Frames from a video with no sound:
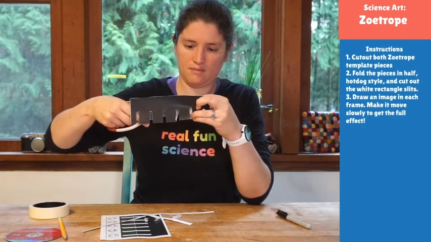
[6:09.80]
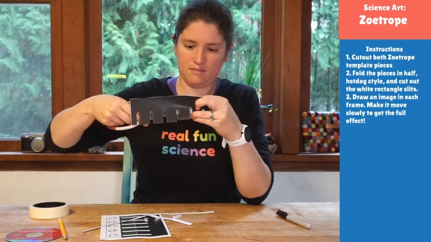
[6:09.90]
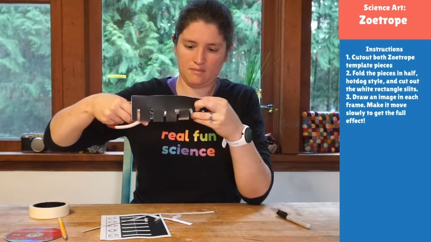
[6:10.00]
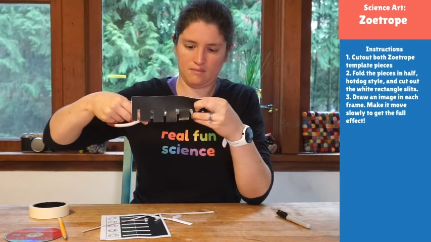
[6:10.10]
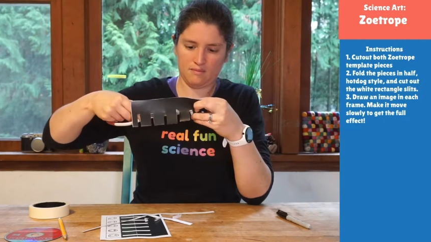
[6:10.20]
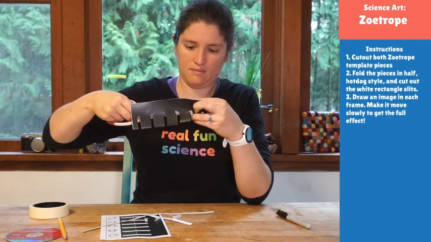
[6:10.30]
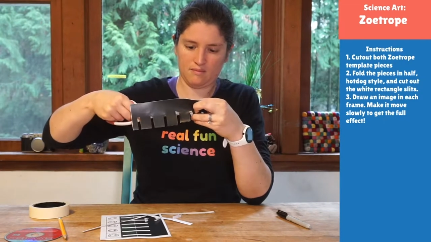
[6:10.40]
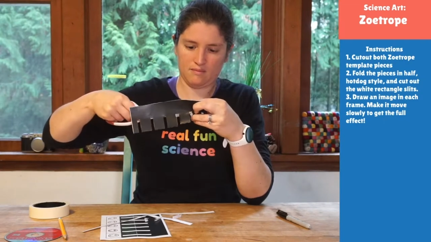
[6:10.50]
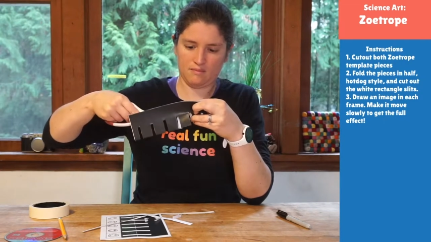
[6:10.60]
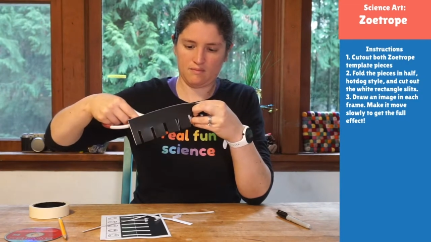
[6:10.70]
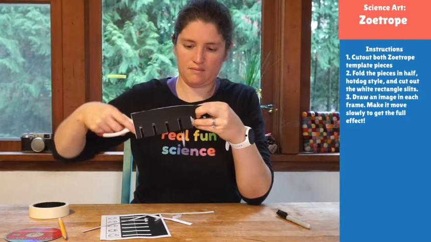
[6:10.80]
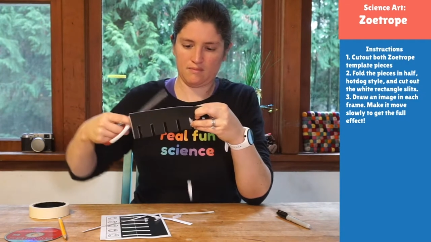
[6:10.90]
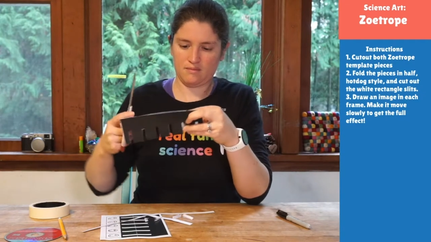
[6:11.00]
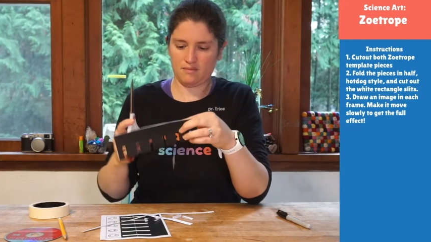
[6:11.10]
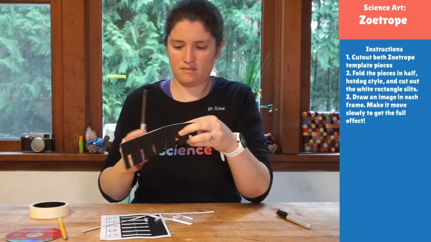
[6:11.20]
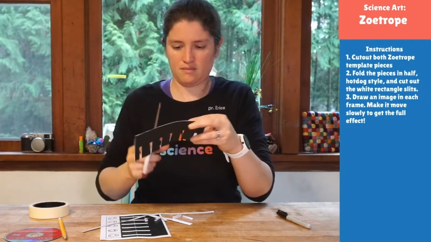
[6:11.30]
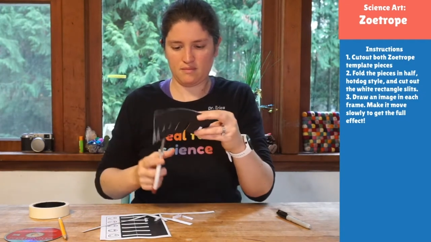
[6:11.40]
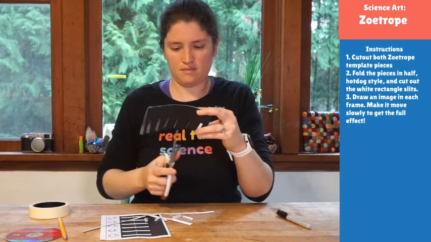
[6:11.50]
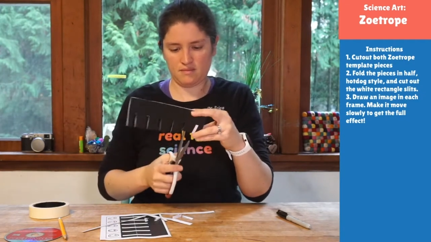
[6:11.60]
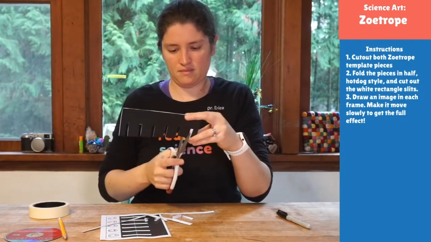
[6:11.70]

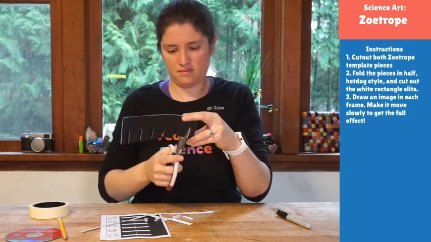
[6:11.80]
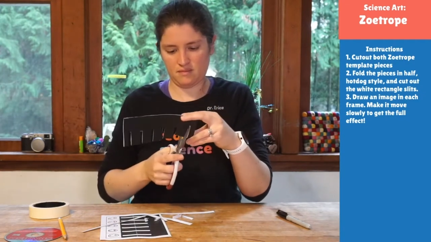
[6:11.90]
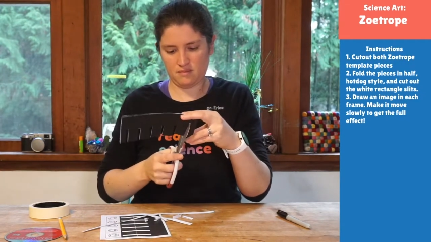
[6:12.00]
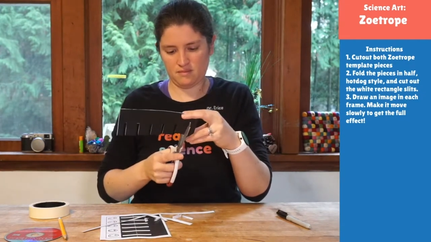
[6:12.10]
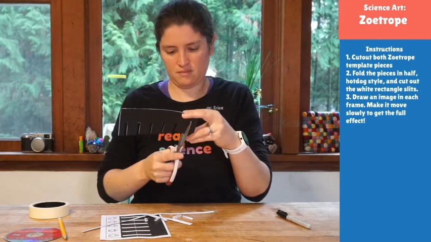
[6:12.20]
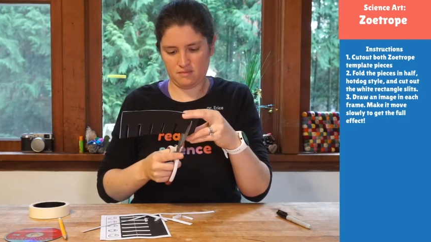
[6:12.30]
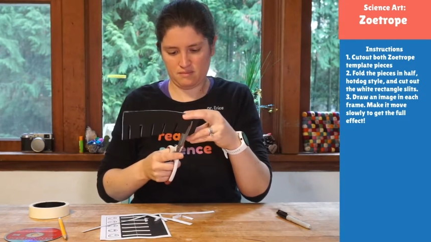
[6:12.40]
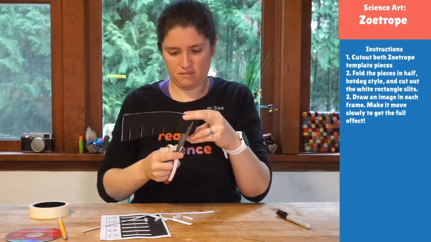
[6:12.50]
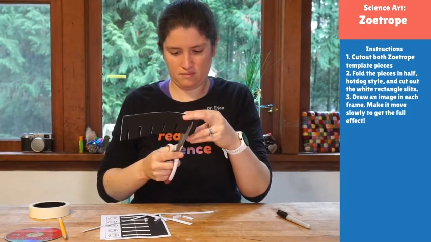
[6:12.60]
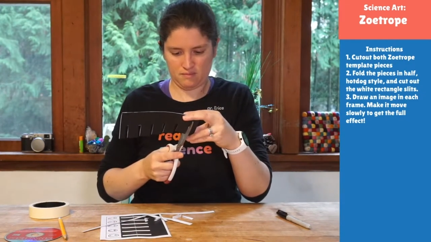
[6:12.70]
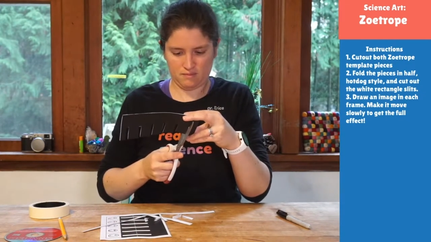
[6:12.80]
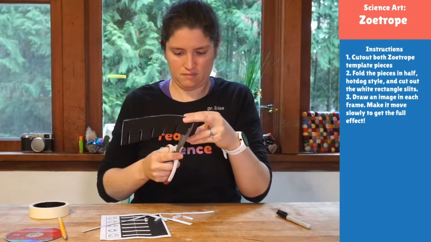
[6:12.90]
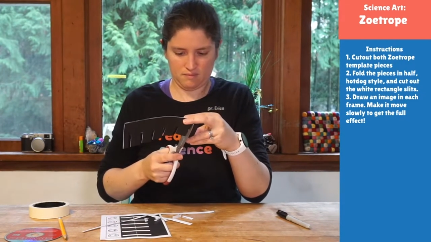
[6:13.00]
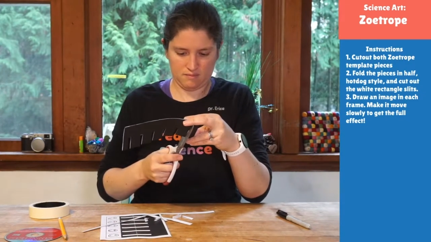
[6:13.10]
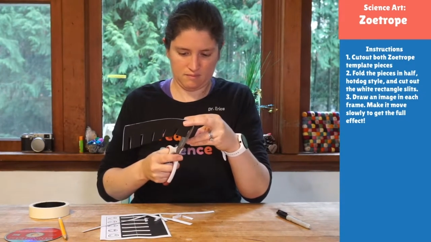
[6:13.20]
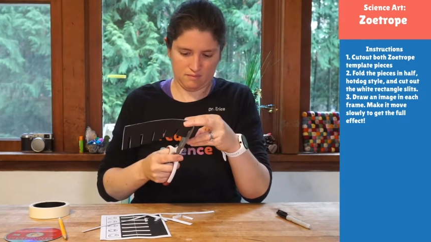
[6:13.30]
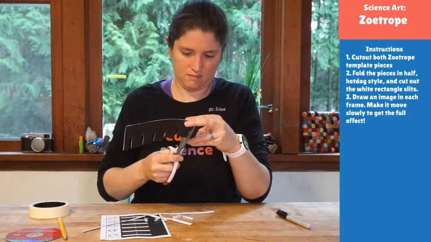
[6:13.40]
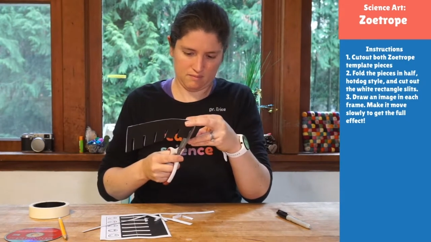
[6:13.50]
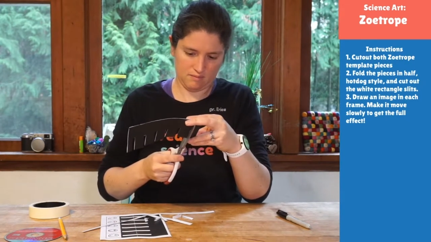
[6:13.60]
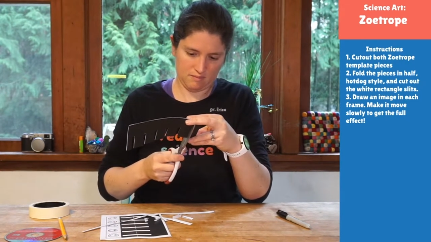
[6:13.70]

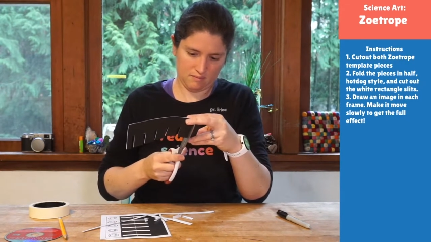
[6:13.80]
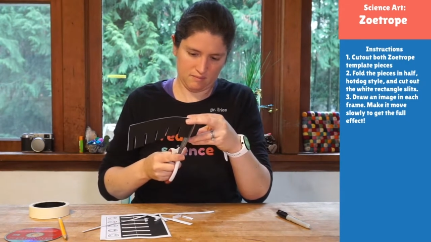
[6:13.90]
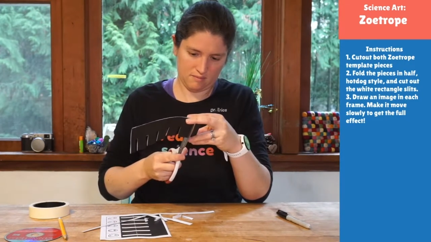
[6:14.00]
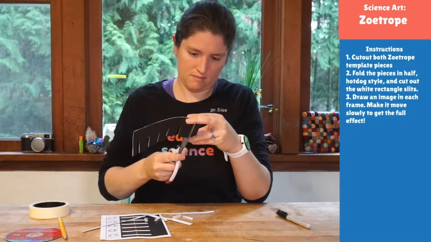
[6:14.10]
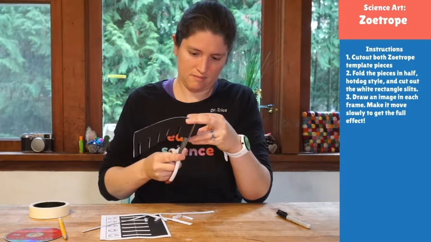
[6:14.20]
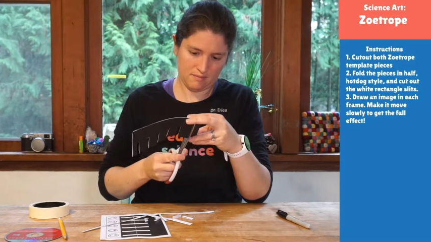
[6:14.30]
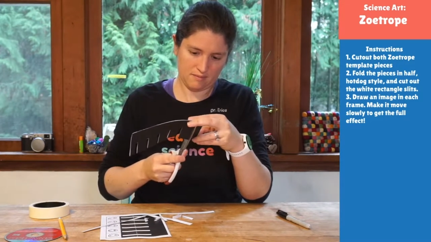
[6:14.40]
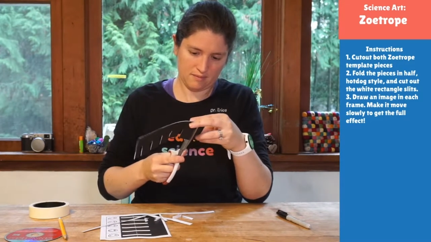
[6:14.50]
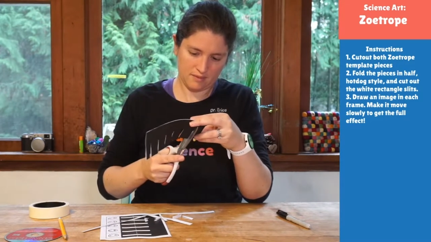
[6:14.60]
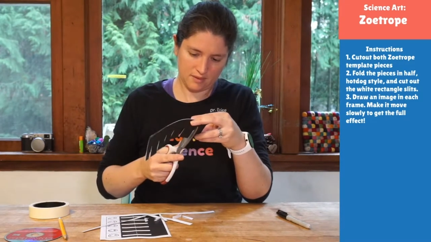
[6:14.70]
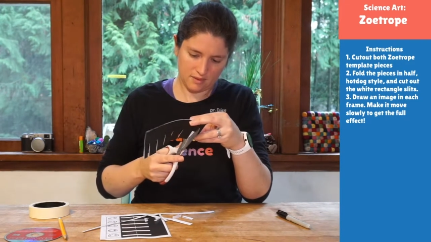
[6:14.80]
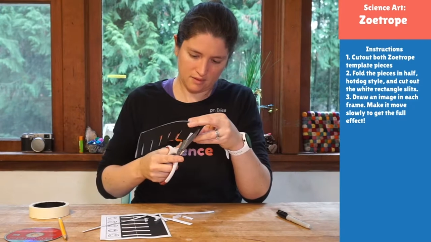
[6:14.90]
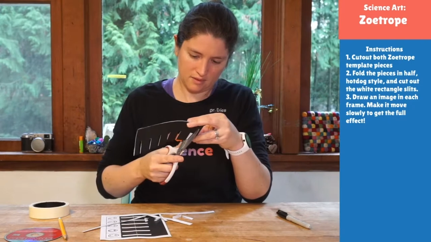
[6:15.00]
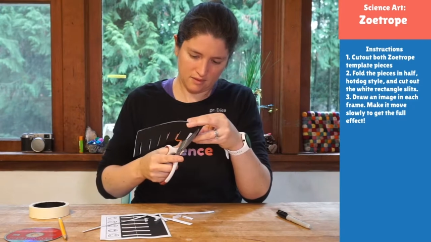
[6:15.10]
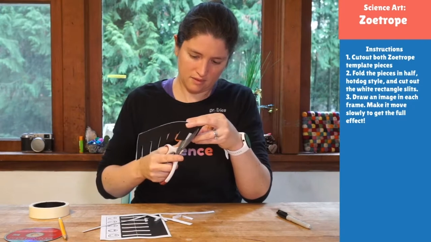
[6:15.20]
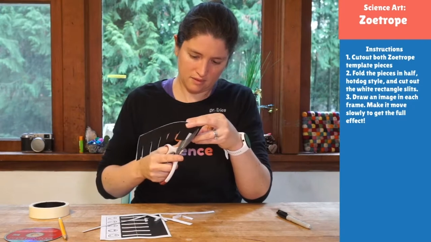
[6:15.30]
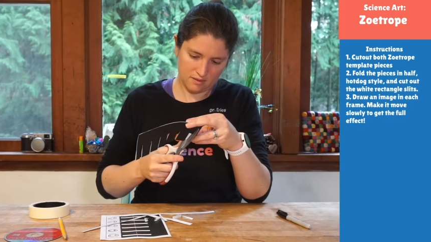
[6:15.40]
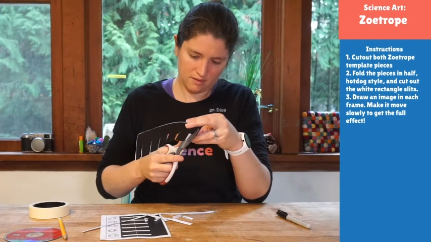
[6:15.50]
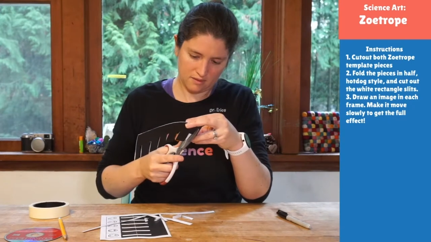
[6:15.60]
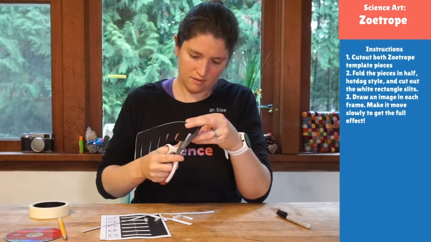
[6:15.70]

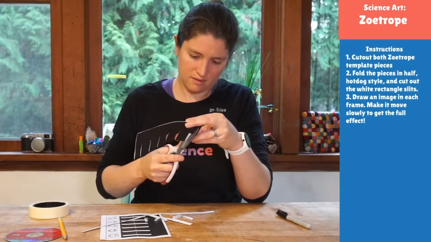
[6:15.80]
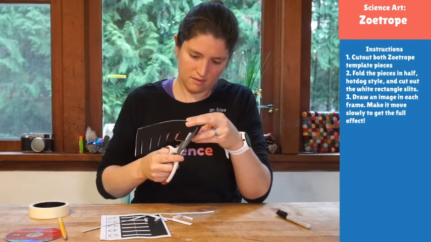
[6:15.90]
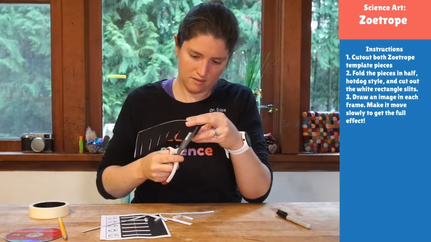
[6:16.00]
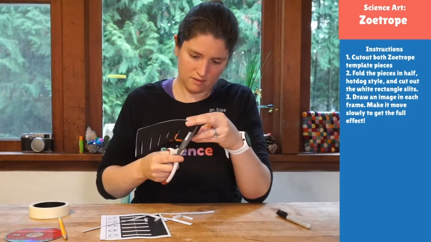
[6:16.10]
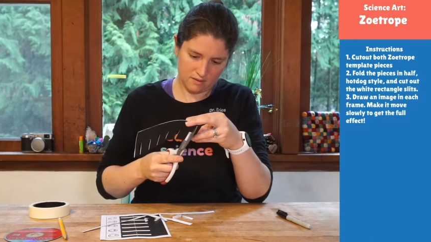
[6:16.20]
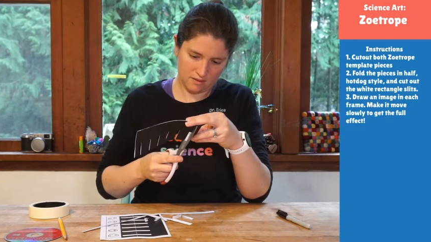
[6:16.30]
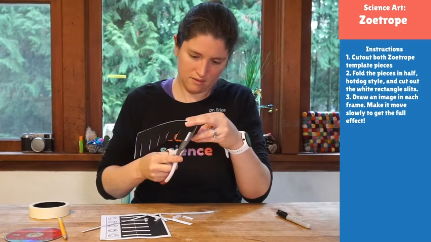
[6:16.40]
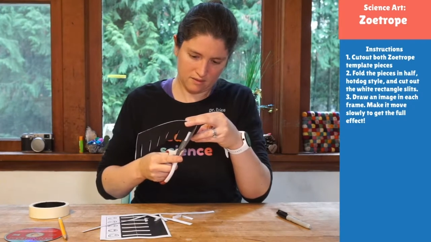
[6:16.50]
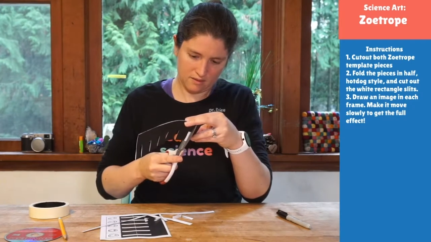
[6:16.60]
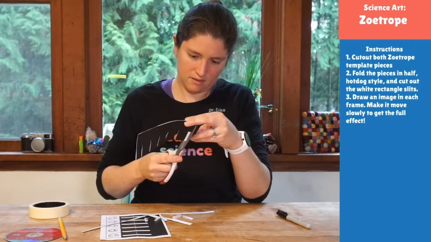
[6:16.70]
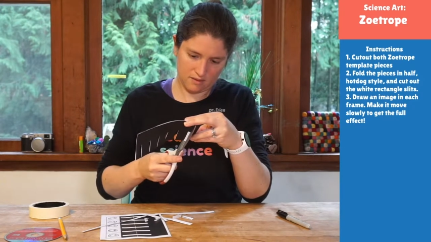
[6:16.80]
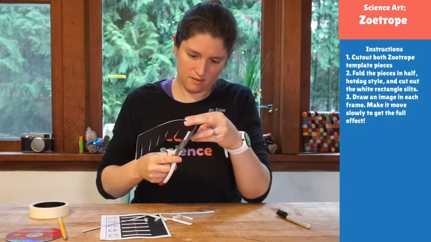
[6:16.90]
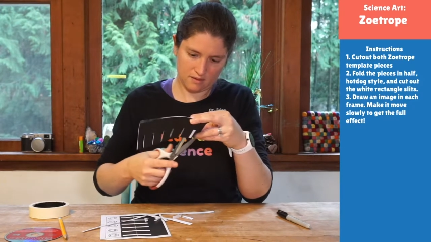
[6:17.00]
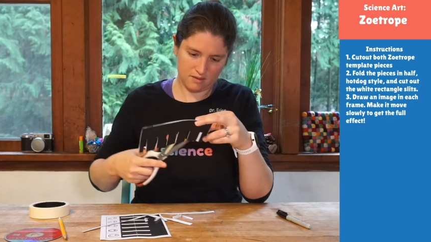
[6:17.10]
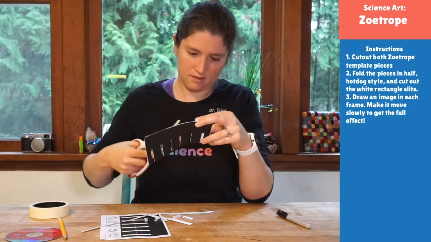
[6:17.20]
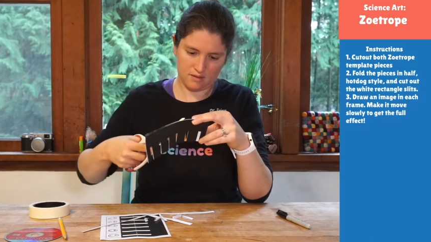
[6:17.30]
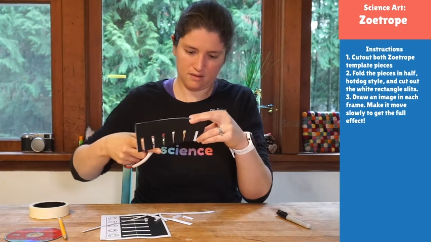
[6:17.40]
Nothing is said.